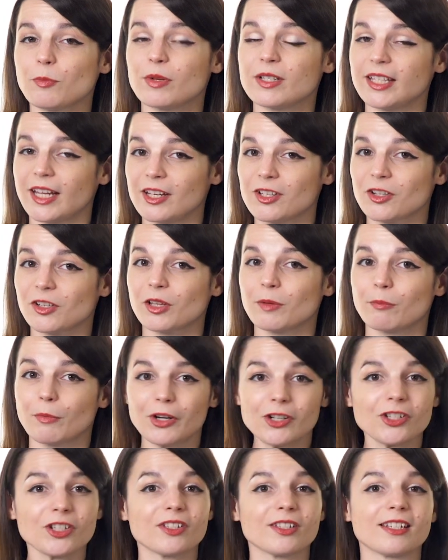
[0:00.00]
potential
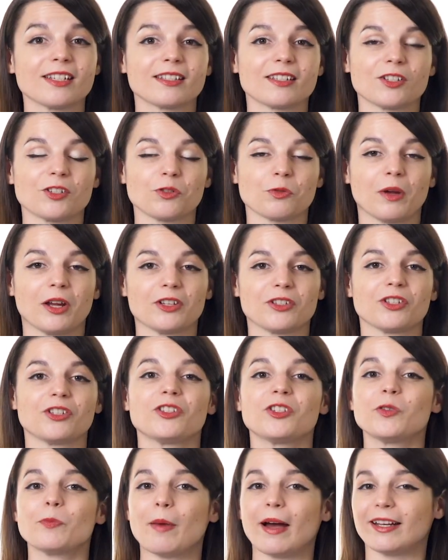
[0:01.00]
emergency situations
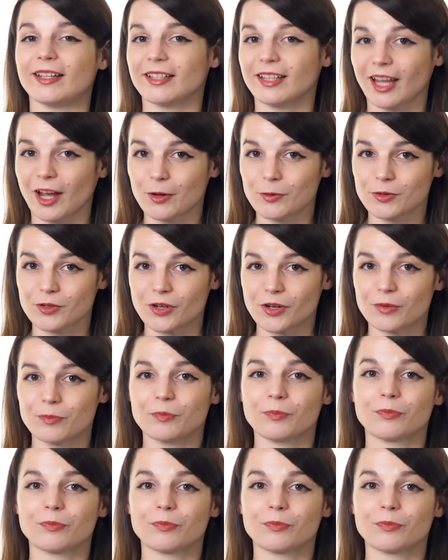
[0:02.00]
you might encounter.